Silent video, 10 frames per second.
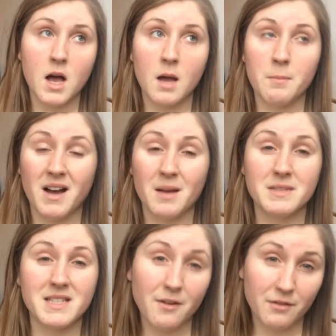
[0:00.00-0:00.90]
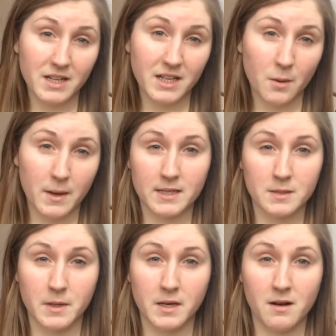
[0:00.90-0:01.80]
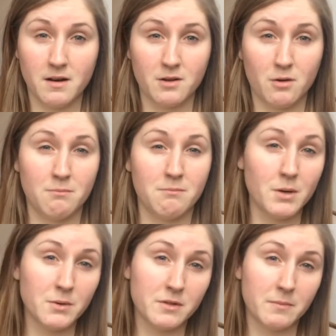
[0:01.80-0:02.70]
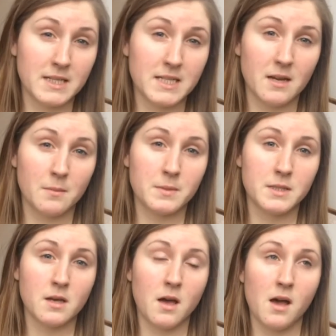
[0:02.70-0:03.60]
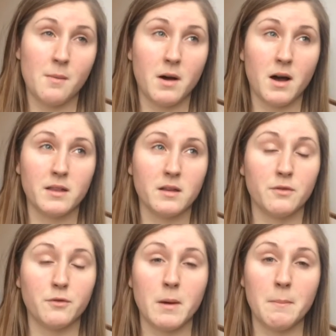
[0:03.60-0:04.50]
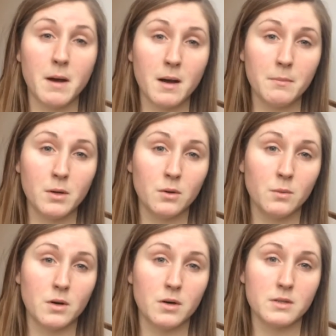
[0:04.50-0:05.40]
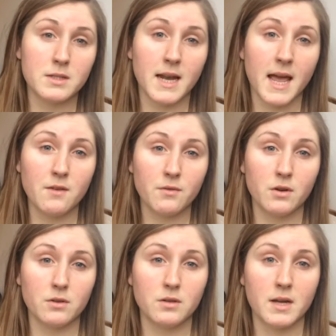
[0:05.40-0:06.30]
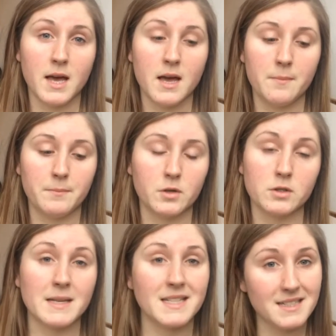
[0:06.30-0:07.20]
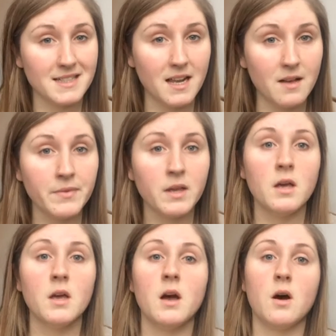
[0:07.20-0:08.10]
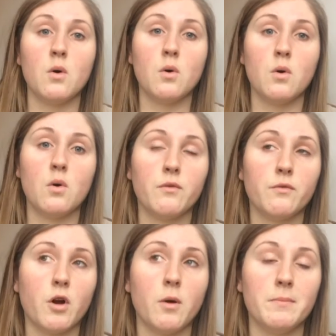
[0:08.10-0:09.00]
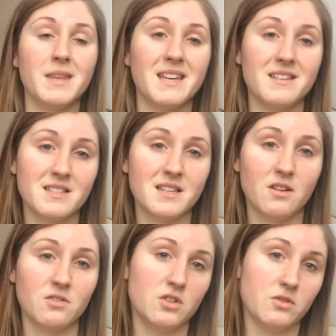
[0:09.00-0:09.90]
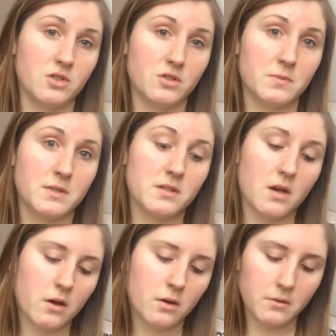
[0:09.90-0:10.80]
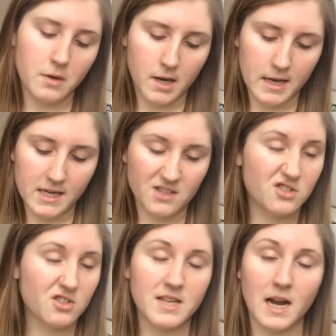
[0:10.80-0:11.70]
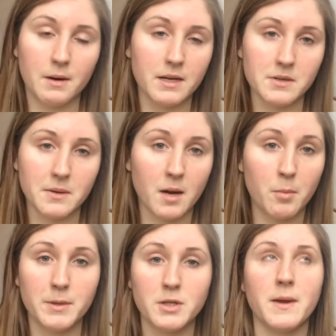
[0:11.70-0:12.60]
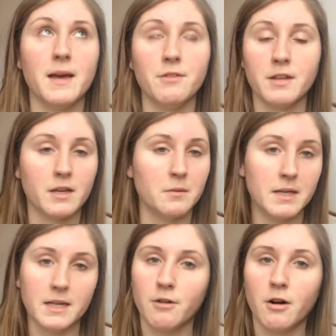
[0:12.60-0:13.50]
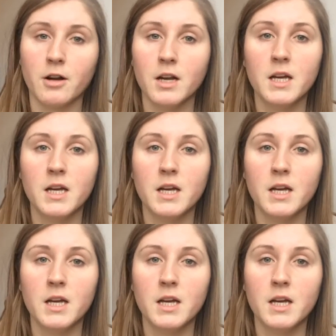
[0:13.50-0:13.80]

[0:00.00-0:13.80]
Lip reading: I'm definitely no expert. I got most of my tips either from my mum, who was an Avon cosmetic seller, or from the internet on YouTube. So it's just how I do it. I probably do everything completely wrong.